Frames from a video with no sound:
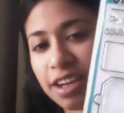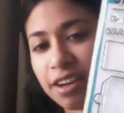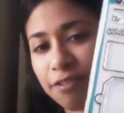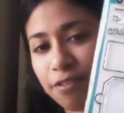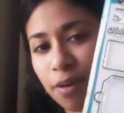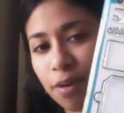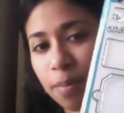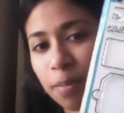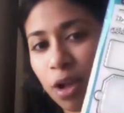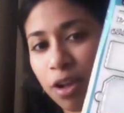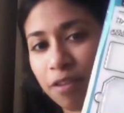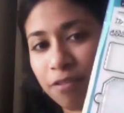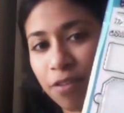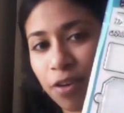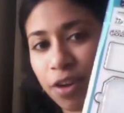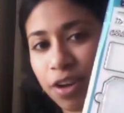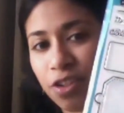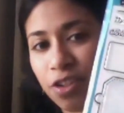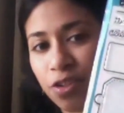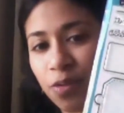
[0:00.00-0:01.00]
from Lawn
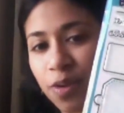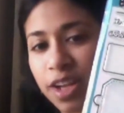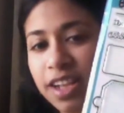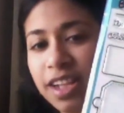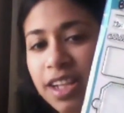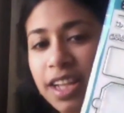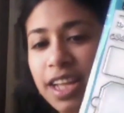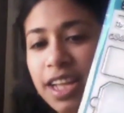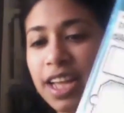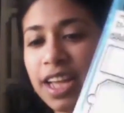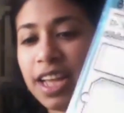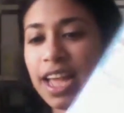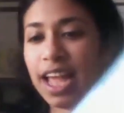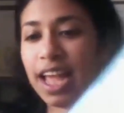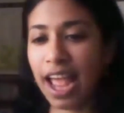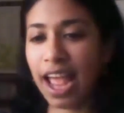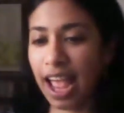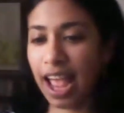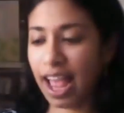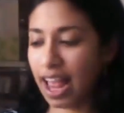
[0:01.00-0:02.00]
Fawn as well.
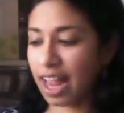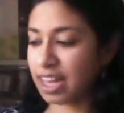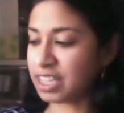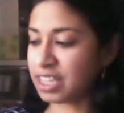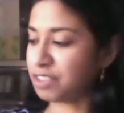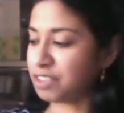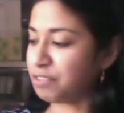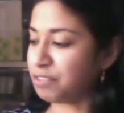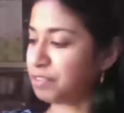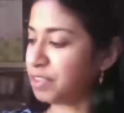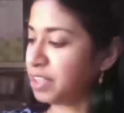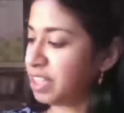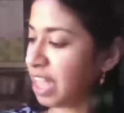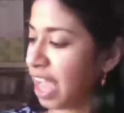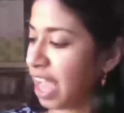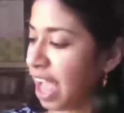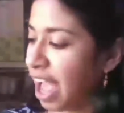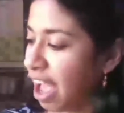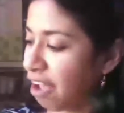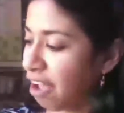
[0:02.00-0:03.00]
And
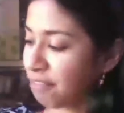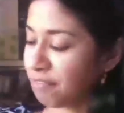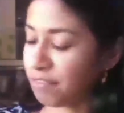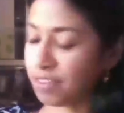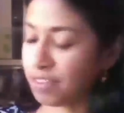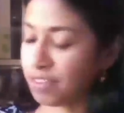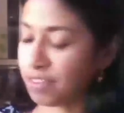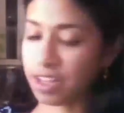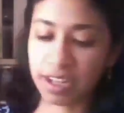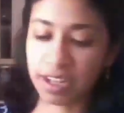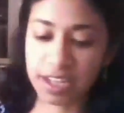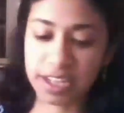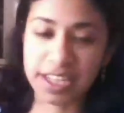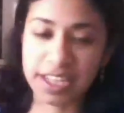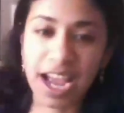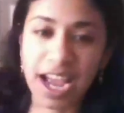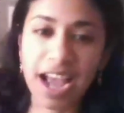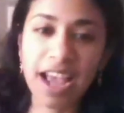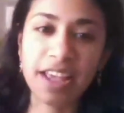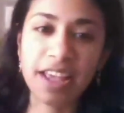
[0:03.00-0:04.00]
we have the
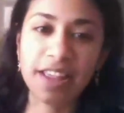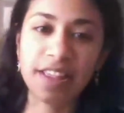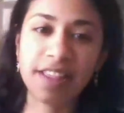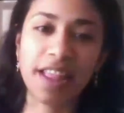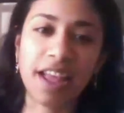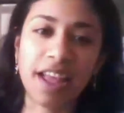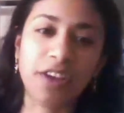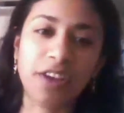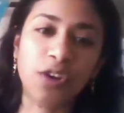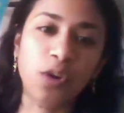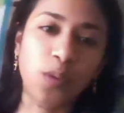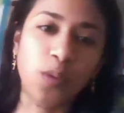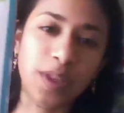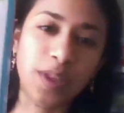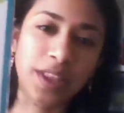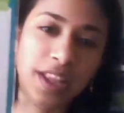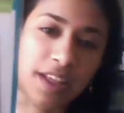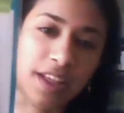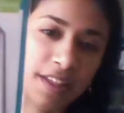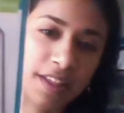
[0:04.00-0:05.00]
dies that go
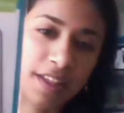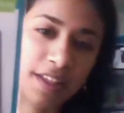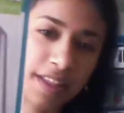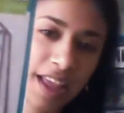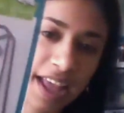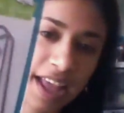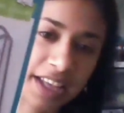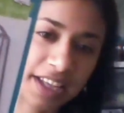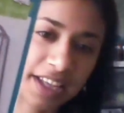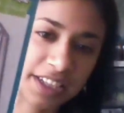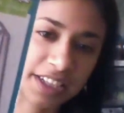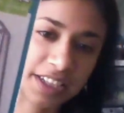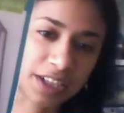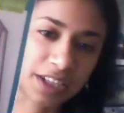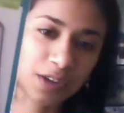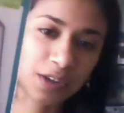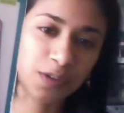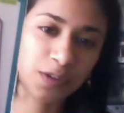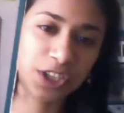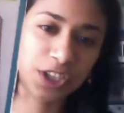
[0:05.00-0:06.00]
with this set,
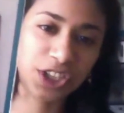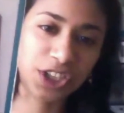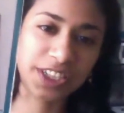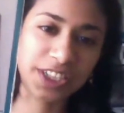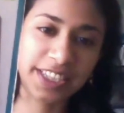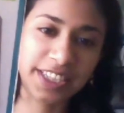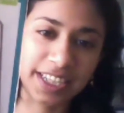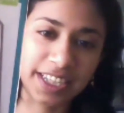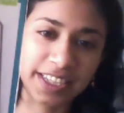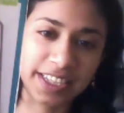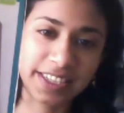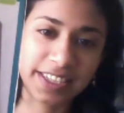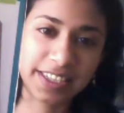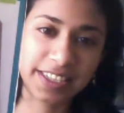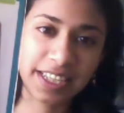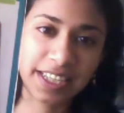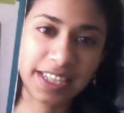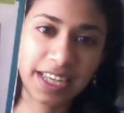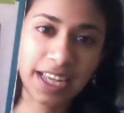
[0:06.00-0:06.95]
which is this.